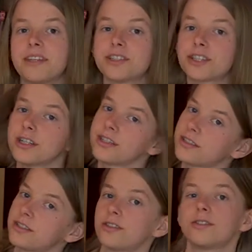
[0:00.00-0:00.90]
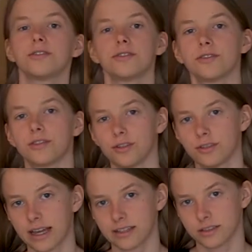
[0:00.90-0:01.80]
t-shirt 2
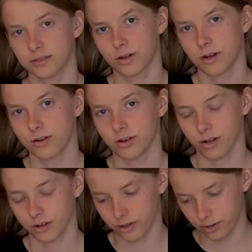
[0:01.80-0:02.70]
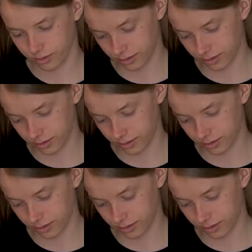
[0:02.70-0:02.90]
days in a row, although